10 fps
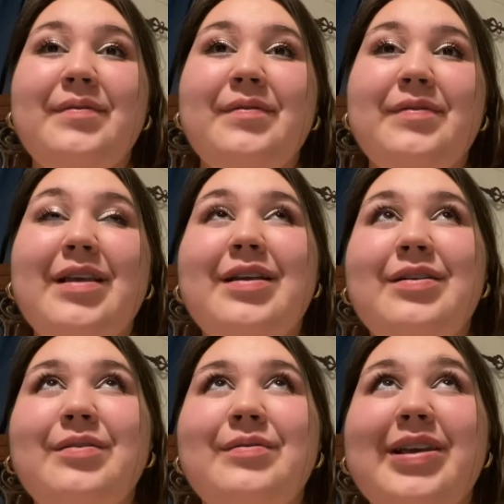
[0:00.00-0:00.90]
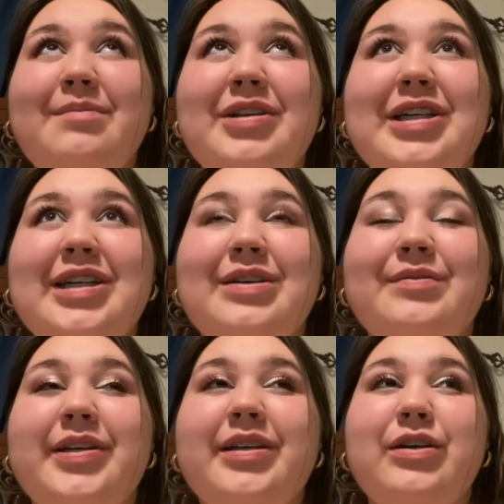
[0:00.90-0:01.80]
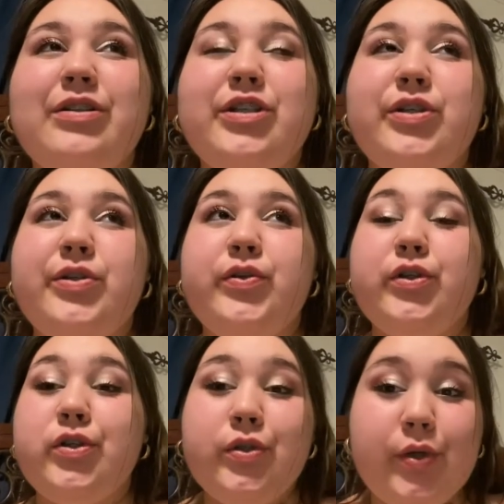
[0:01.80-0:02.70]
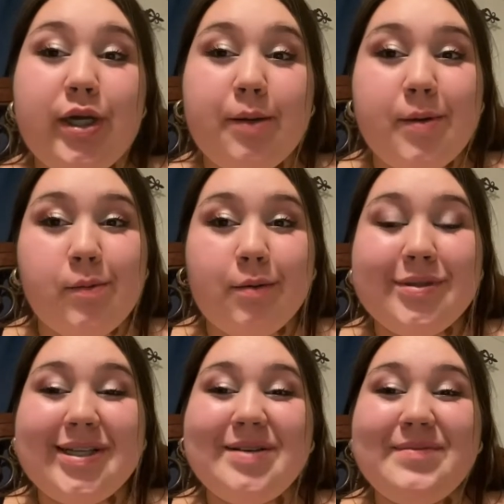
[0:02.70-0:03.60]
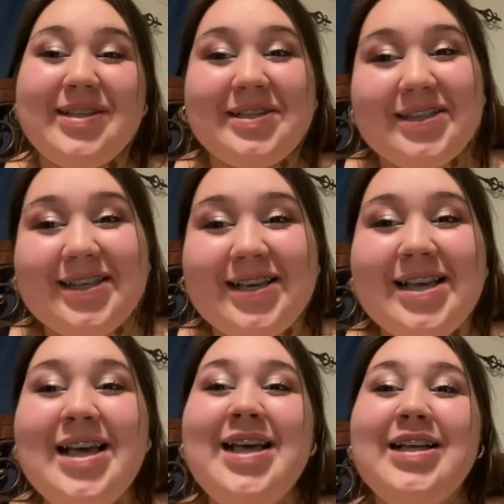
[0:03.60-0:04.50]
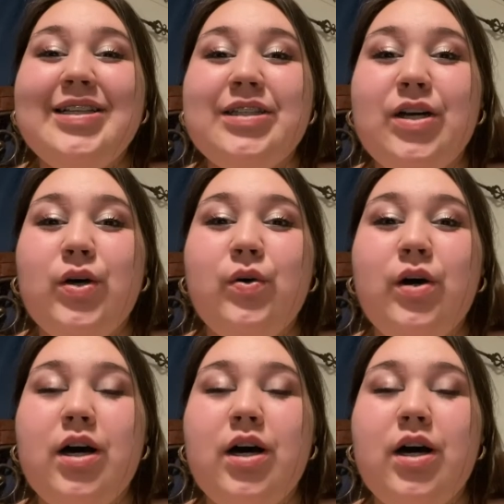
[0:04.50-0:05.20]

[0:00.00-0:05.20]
then we get my check and we go to the store and my mom sent me like a thing so